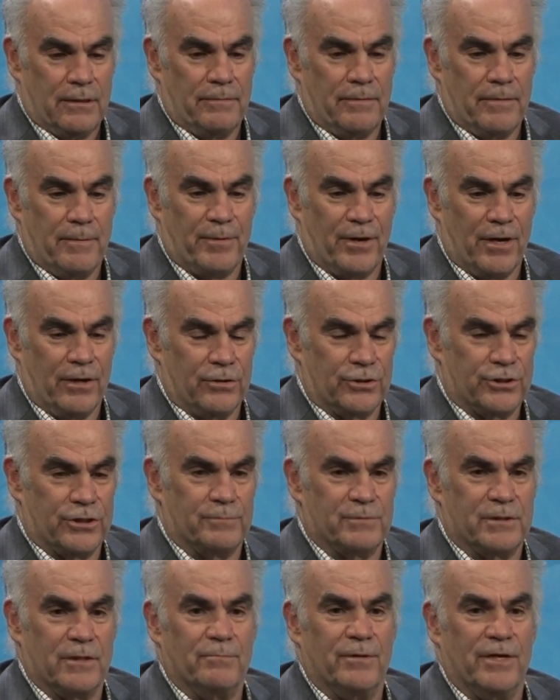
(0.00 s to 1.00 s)
the
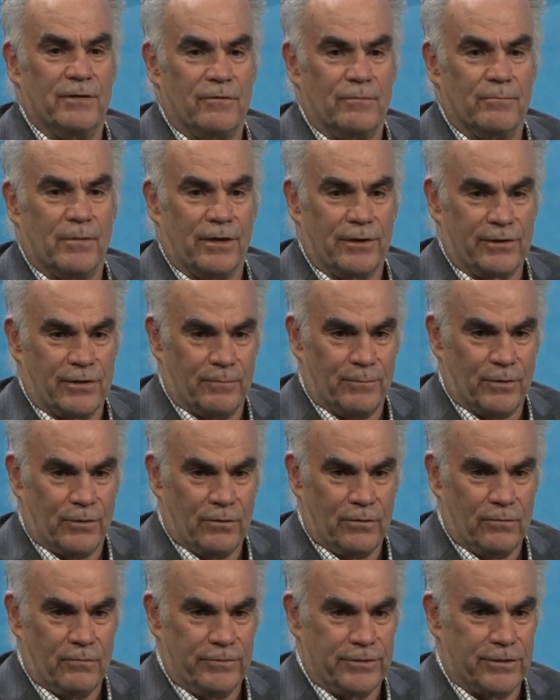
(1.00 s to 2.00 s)
partnerships have been
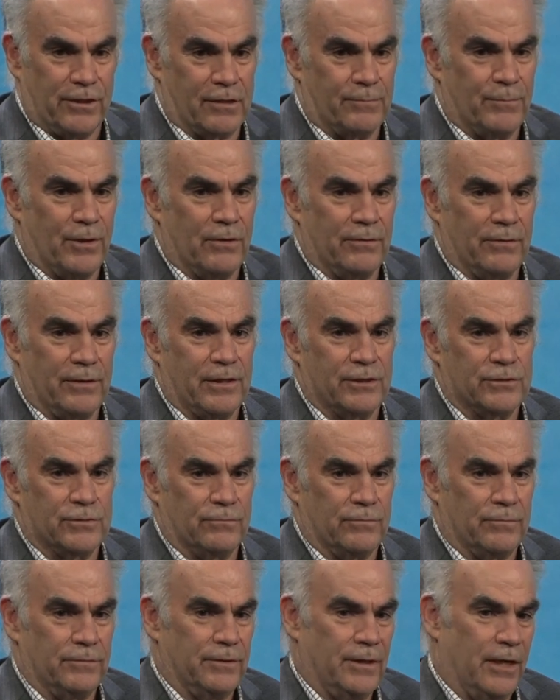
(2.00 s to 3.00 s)
remarkable. We talk about, because
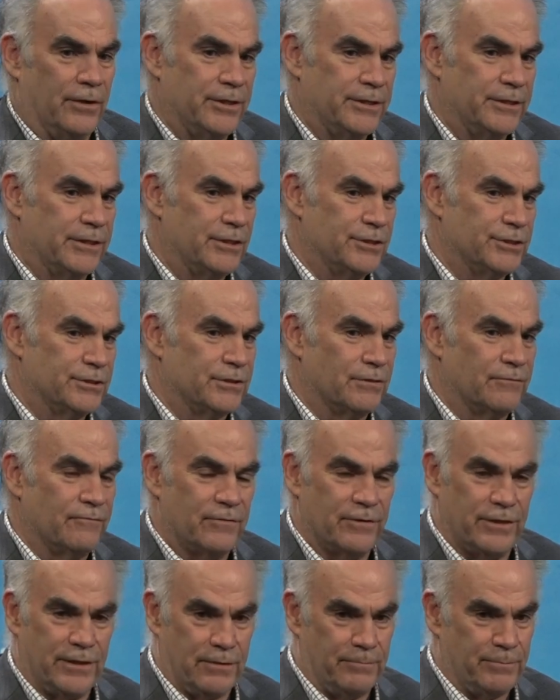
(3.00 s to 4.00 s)
the Arctic nations are
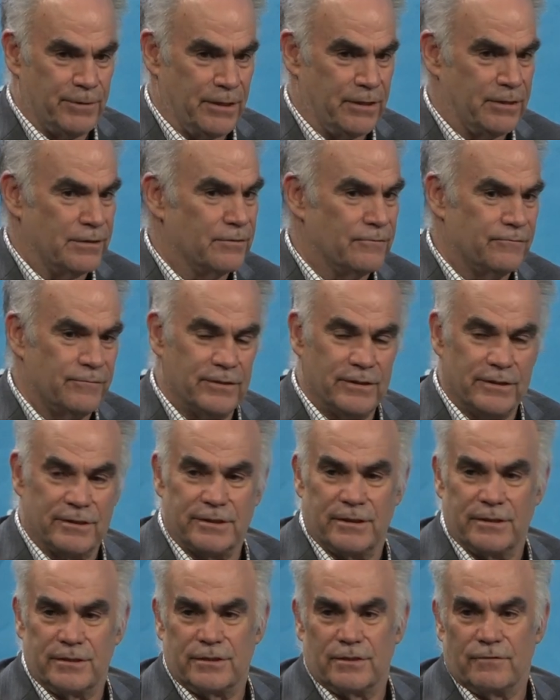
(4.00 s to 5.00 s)
very competitive in the
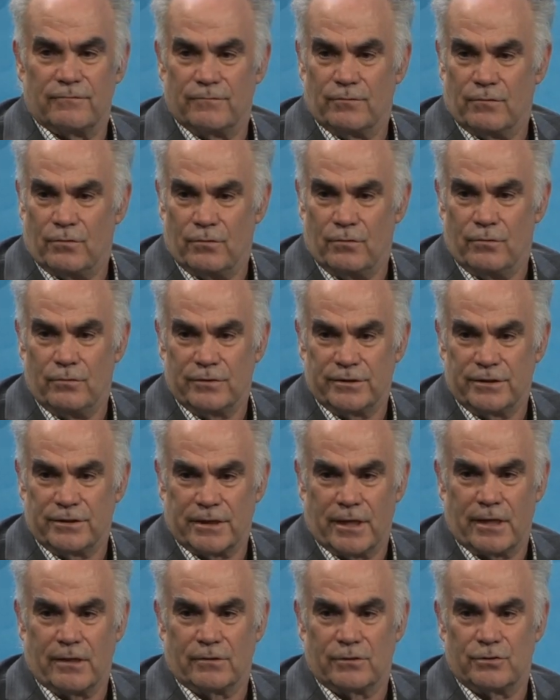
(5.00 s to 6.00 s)
sense of who's
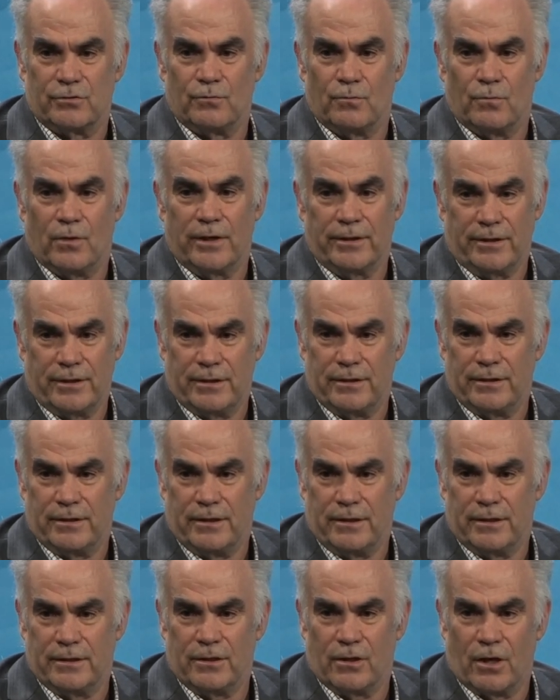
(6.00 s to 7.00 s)
entitled to what
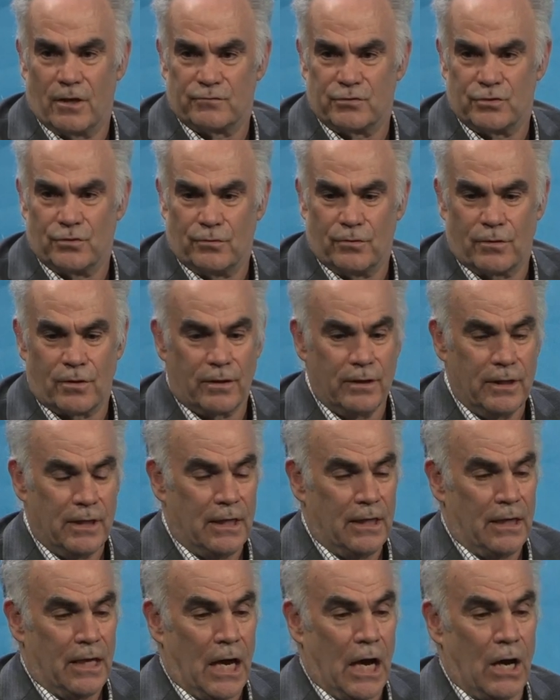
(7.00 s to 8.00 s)
in the offshore.
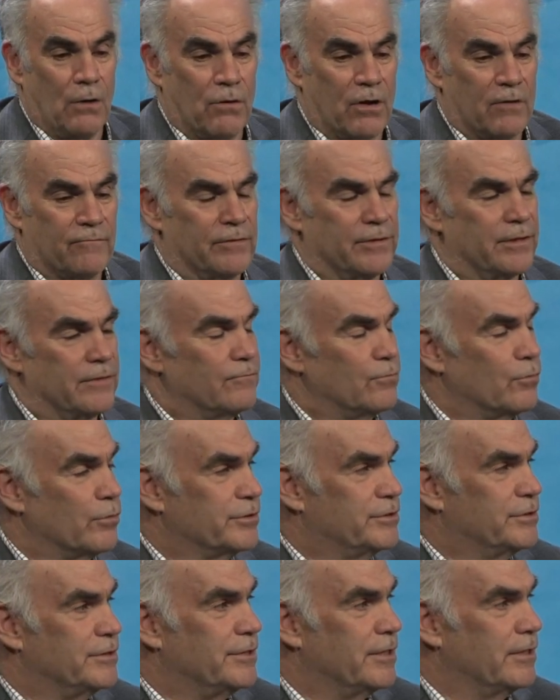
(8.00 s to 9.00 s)
However, they've
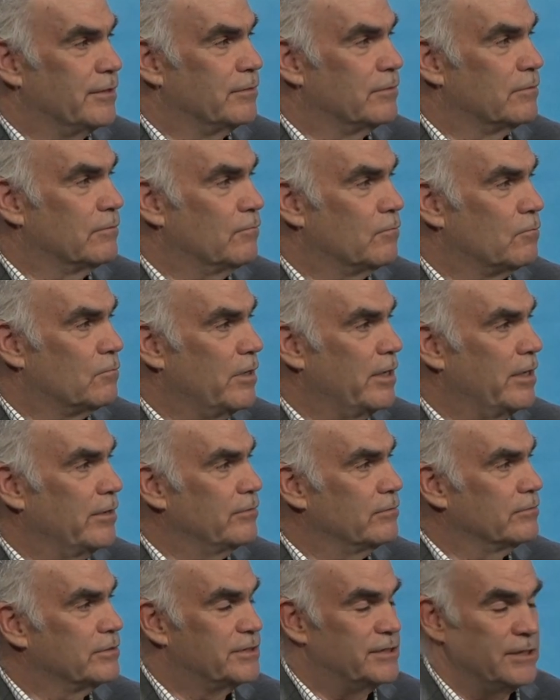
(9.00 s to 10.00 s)
worked together
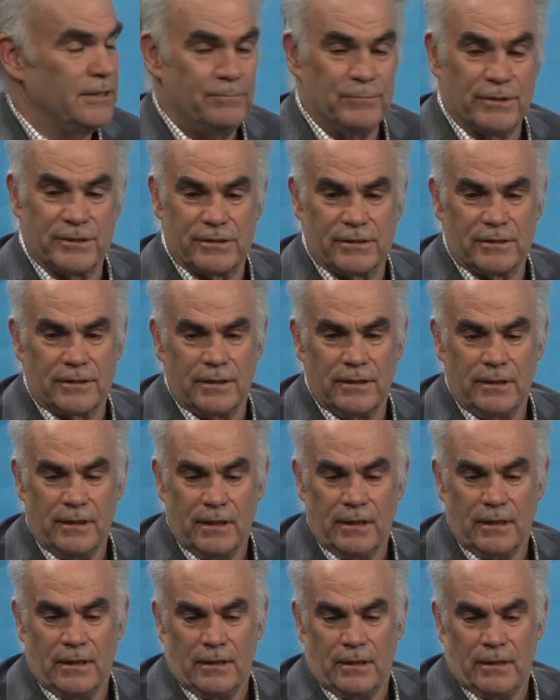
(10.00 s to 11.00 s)
rather seamlessly
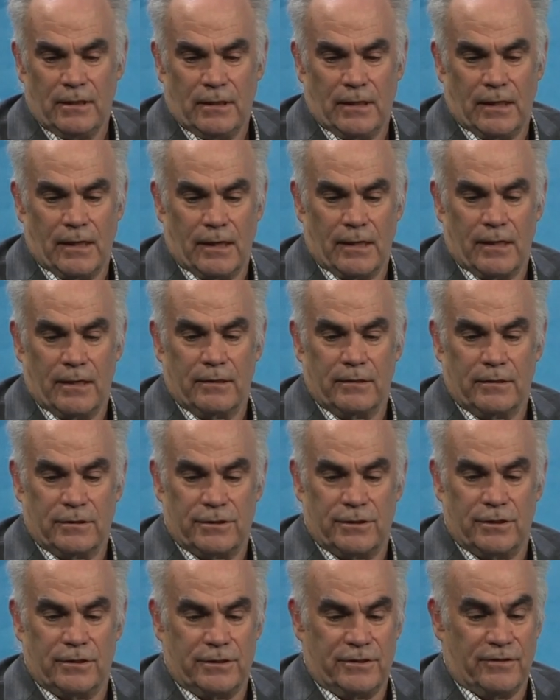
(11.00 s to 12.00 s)

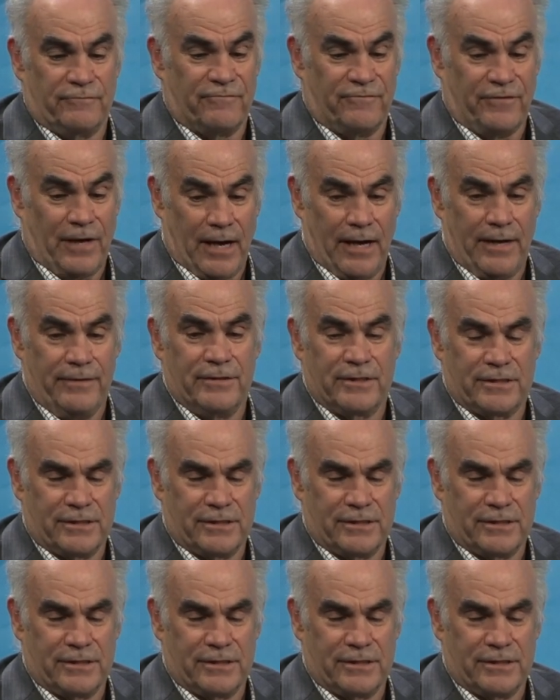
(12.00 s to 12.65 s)
to find the